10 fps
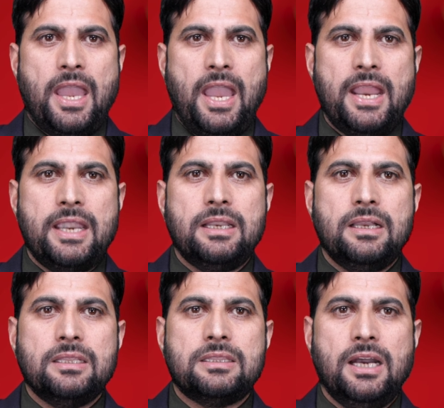And
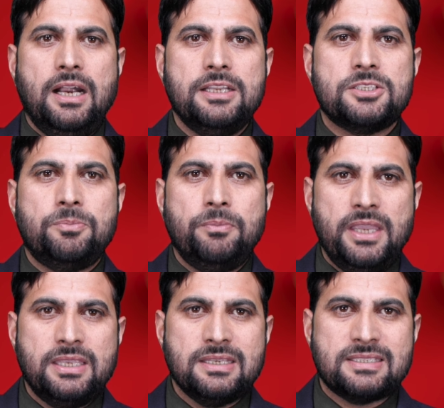third is
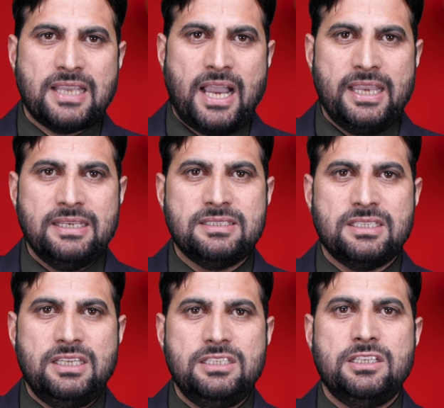making signs
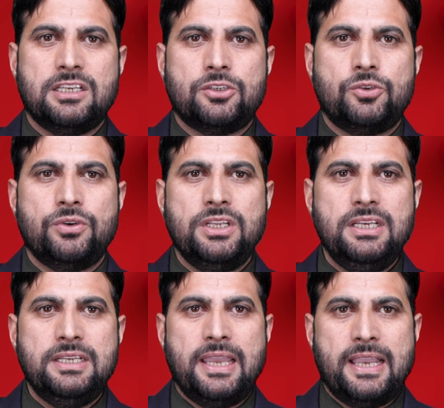easier to
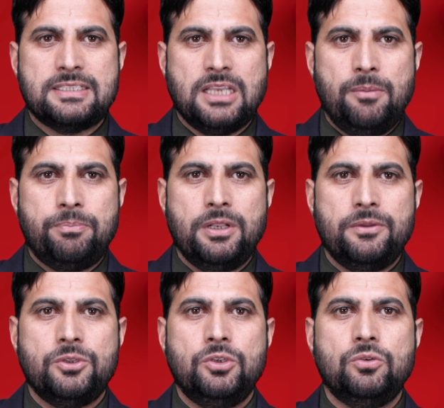read. Example,
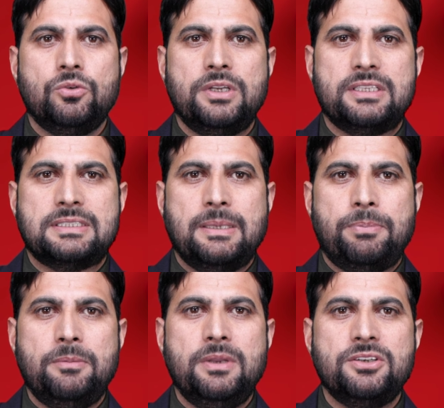you could
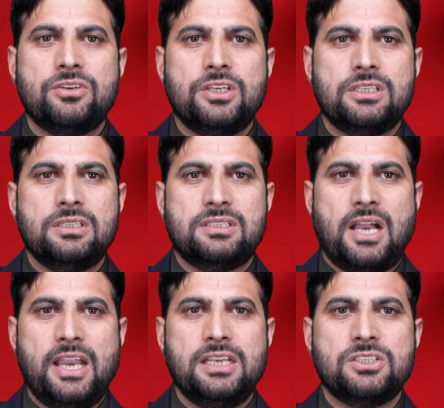supplement written
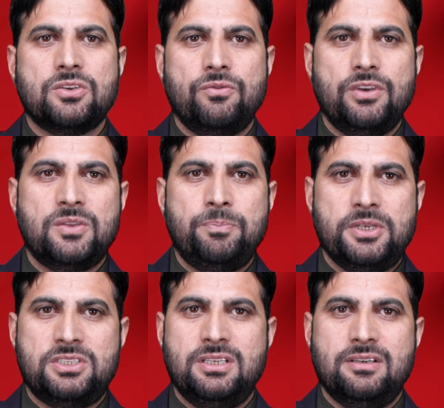signs with
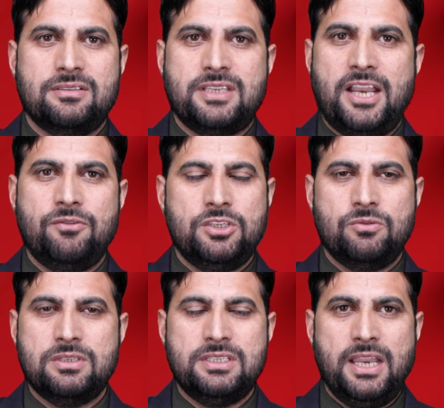pictures and
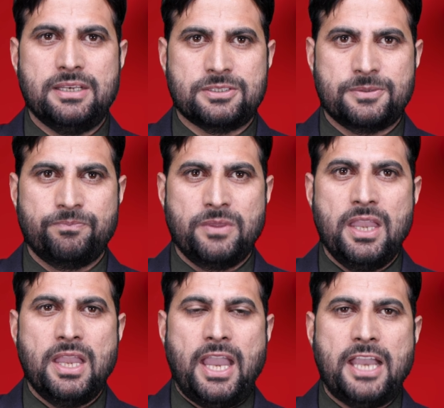visual signs.
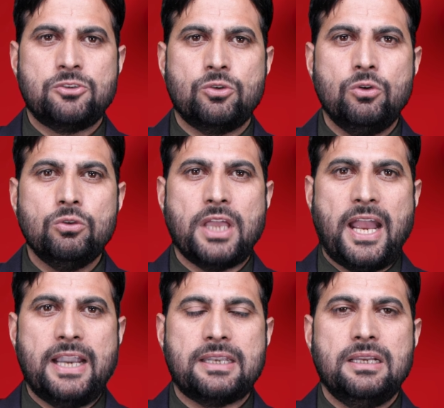As you know
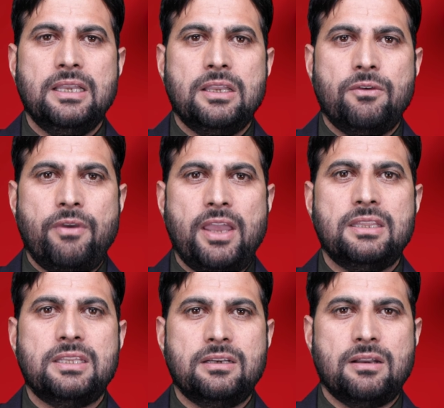that
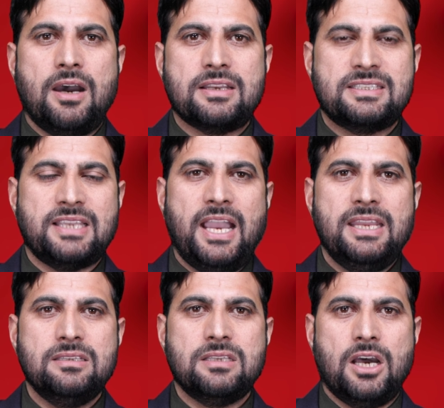when there are
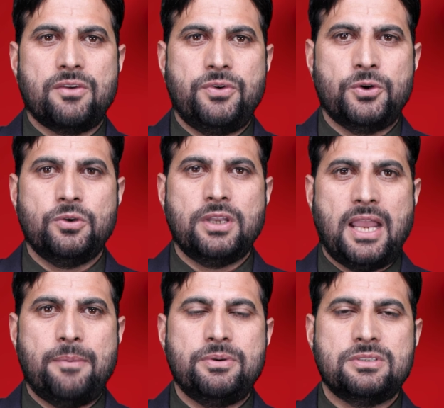signs or
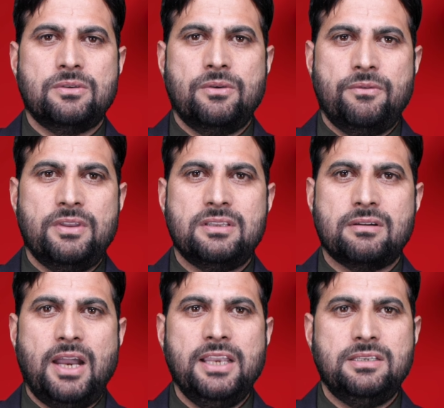photographs with the
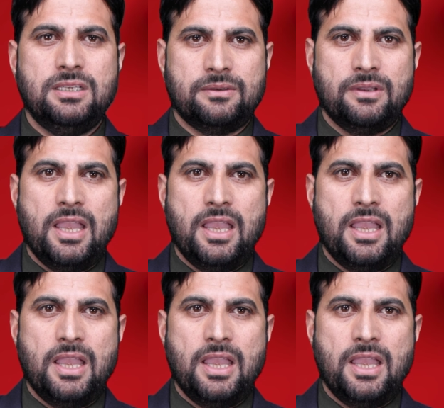writing,